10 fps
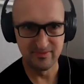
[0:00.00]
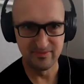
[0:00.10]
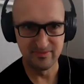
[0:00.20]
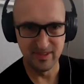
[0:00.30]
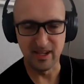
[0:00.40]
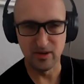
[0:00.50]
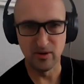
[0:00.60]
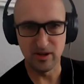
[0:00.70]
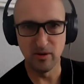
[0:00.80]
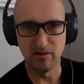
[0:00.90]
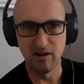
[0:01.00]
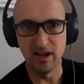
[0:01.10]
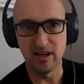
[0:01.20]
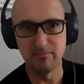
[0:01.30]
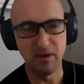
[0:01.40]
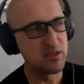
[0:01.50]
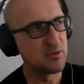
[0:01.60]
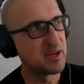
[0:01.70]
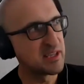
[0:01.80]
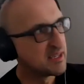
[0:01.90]
Yeah, quite right. And by the
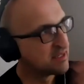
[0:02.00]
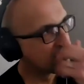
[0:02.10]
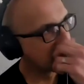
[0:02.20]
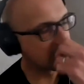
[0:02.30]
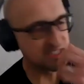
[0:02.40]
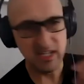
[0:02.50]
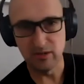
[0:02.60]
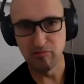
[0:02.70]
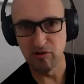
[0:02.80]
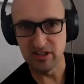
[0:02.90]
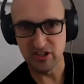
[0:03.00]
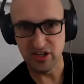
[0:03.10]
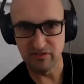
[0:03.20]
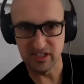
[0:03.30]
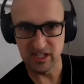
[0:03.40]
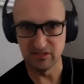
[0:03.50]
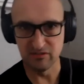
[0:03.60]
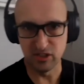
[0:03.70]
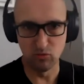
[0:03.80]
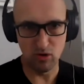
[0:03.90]
way, you say you brought in the chief executive.
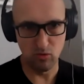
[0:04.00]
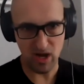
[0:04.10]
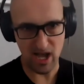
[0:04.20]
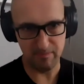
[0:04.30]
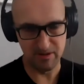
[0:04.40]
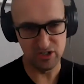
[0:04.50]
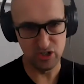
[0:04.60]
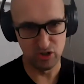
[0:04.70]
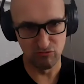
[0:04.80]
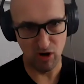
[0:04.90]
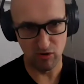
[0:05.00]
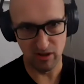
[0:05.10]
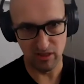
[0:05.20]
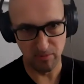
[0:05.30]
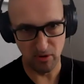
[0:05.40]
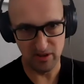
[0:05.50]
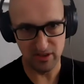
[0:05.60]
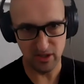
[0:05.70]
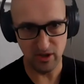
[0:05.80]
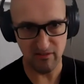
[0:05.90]
So what happened to your role at the point
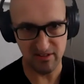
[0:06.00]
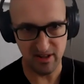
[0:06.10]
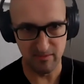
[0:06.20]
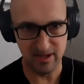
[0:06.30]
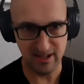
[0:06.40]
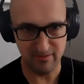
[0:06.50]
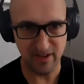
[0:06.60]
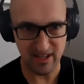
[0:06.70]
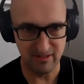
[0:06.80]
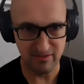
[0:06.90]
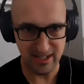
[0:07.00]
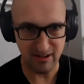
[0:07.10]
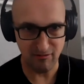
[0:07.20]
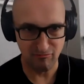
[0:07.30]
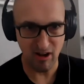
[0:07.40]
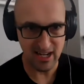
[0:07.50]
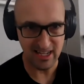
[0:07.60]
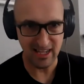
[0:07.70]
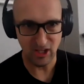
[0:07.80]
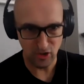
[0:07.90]
that you have somebody effectively
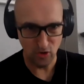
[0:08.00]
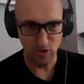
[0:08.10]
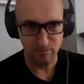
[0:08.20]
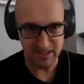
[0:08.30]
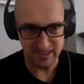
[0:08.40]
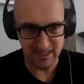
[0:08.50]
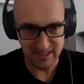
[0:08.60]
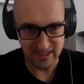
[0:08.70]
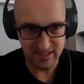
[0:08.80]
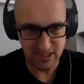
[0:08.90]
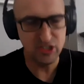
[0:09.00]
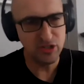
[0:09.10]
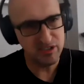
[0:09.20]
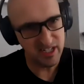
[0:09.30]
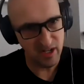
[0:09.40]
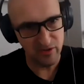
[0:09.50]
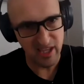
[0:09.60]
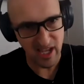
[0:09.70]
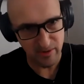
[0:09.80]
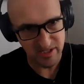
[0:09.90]
running your business? Did you still own
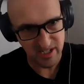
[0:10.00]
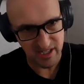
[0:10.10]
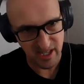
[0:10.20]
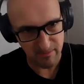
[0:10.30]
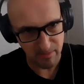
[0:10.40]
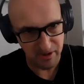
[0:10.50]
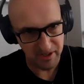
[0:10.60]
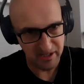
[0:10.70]
the equity at that point?